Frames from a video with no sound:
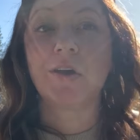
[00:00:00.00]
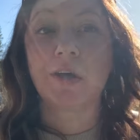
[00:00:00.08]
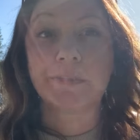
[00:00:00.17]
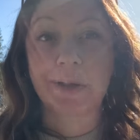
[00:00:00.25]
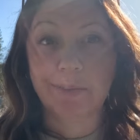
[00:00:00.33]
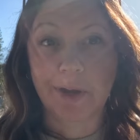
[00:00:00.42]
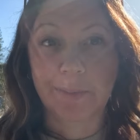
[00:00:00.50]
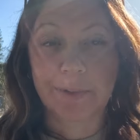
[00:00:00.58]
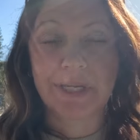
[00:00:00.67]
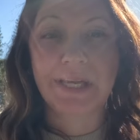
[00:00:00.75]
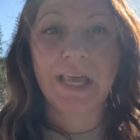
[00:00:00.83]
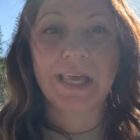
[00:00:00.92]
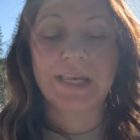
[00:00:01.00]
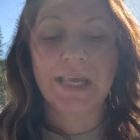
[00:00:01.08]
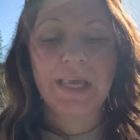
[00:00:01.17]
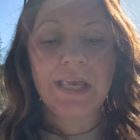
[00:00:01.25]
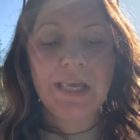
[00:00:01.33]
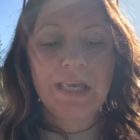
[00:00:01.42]
on my property, and
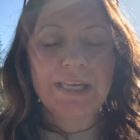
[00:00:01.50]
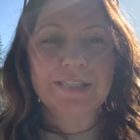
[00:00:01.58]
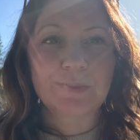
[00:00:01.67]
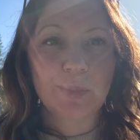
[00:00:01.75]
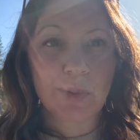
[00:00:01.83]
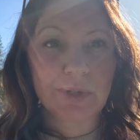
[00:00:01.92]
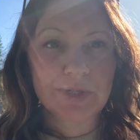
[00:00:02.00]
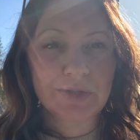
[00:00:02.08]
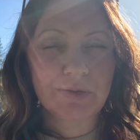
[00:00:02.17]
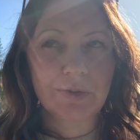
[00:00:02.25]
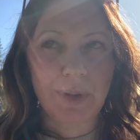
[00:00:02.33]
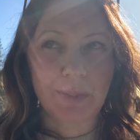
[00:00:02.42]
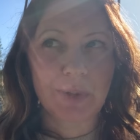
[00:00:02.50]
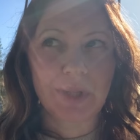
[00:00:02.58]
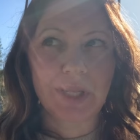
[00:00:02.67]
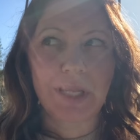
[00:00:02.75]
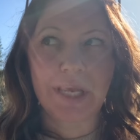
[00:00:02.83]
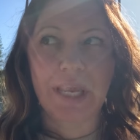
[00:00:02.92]
it's important to remember
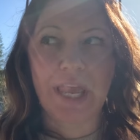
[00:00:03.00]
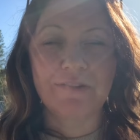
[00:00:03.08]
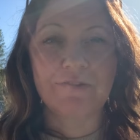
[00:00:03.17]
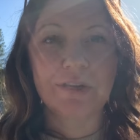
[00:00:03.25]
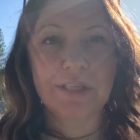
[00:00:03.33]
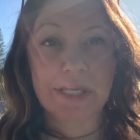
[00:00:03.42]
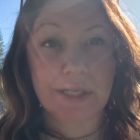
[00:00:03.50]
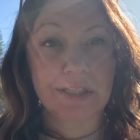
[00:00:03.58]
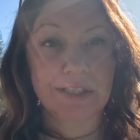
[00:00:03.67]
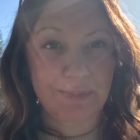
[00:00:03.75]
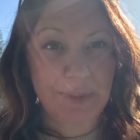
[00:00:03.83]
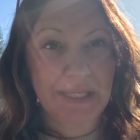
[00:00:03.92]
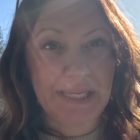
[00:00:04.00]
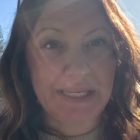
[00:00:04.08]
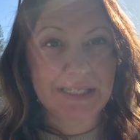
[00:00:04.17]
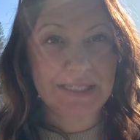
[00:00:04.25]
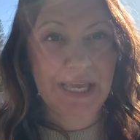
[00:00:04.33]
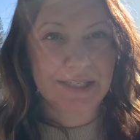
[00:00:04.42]
that like every little
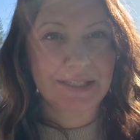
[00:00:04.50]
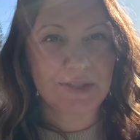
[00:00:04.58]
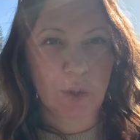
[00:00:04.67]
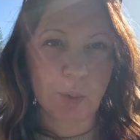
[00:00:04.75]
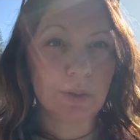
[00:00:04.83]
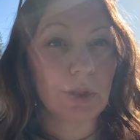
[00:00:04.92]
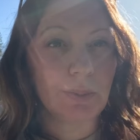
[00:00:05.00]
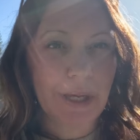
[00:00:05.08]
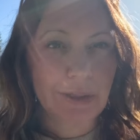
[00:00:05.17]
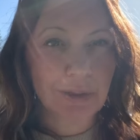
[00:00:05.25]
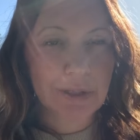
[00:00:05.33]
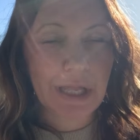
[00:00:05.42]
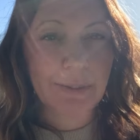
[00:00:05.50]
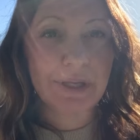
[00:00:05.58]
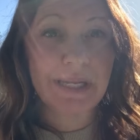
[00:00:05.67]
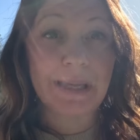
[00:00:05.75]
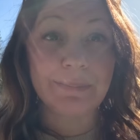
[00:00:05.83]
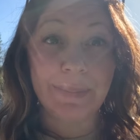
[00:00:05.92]
place has its own little
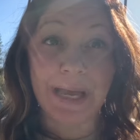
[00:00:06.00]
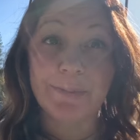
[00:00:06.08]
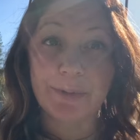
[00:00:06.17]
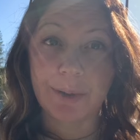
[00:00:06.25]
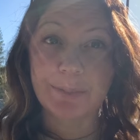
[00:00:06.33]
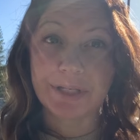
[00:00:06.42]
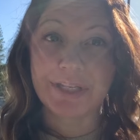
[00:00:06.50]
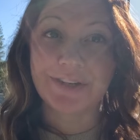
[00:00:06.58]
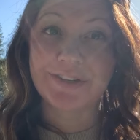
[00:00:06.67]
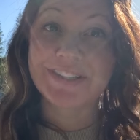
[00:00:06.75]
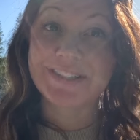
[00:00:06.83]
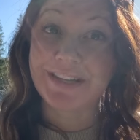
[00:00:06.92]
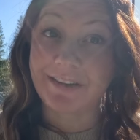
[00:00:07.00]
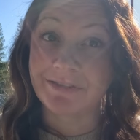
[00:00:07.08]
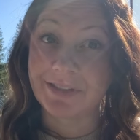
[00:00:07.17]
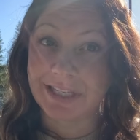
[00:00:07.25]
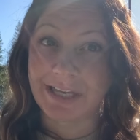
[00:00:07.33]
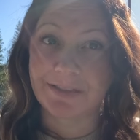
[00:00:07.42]
microclimate, and my property here
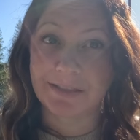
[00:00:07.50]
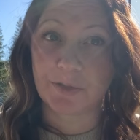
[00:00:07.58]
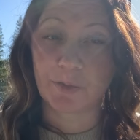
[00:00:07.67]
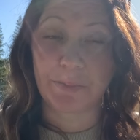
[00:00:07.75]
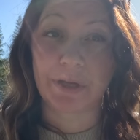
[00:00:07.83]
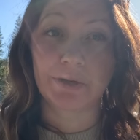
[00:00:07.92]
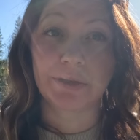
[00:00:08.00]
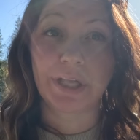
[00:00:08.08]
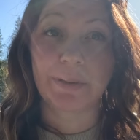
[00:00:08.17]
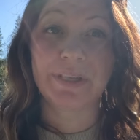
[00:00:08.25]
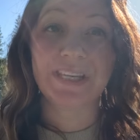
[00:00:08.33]
definitely has its own microclimate.